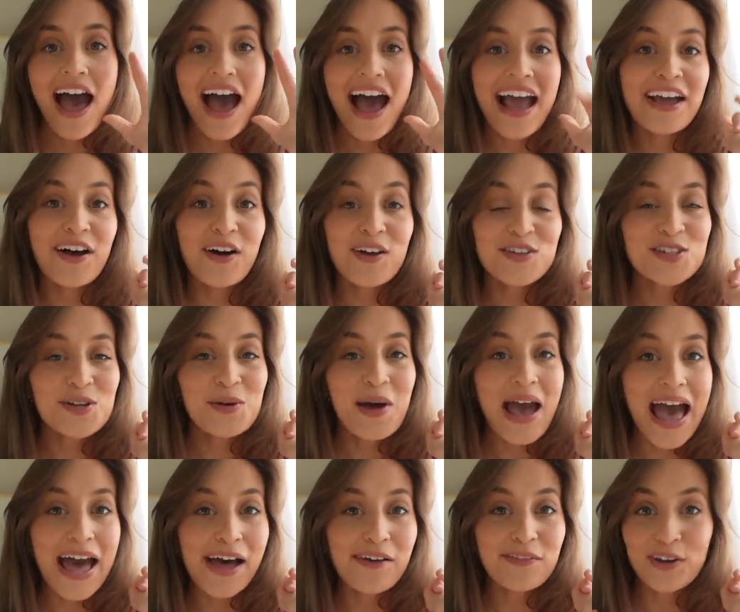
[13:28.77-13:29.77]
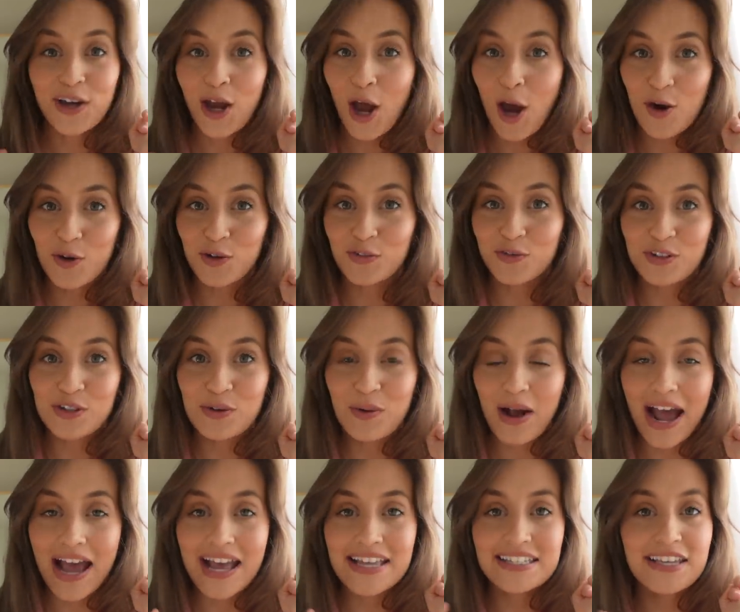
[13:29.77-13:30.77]
I also have a code for you
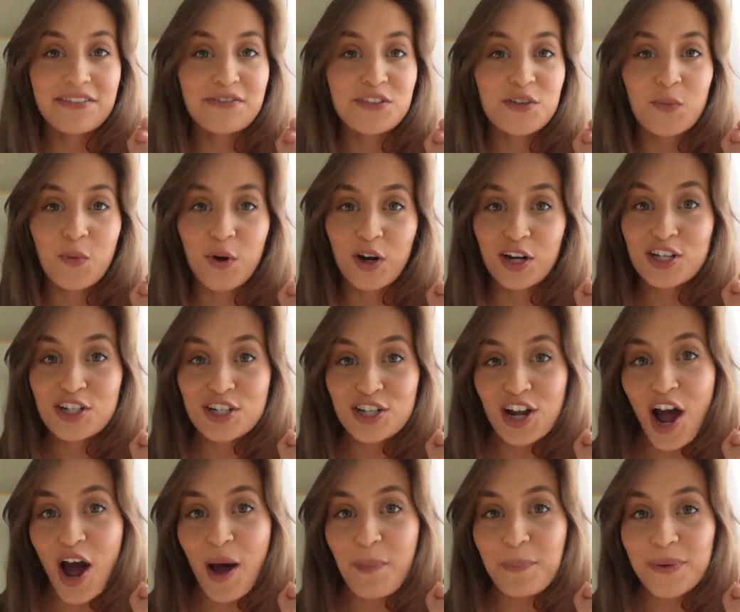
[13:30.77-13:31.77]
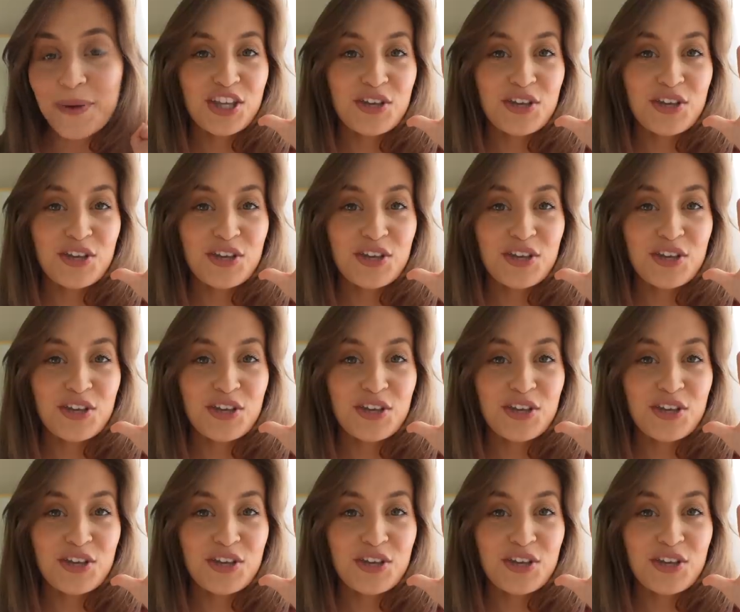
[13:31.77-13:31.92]
guys if you want to shop.